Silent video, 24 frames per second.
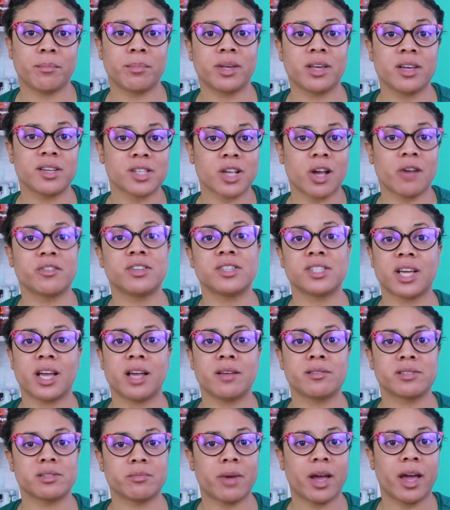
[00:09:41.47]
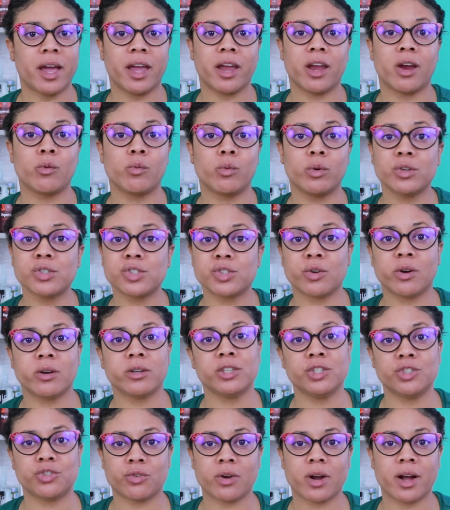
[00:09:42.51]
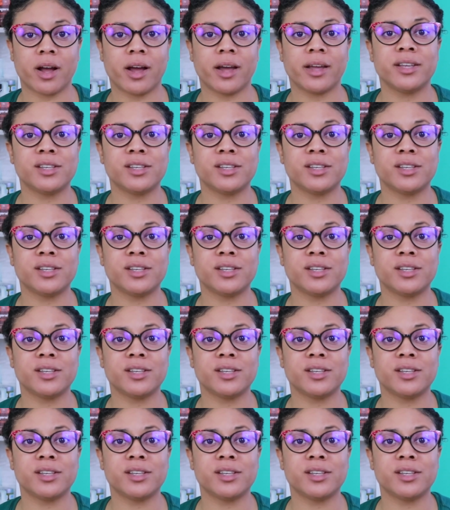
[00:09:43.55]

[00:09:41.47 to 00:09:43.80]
because oftentimes my hair will start to dry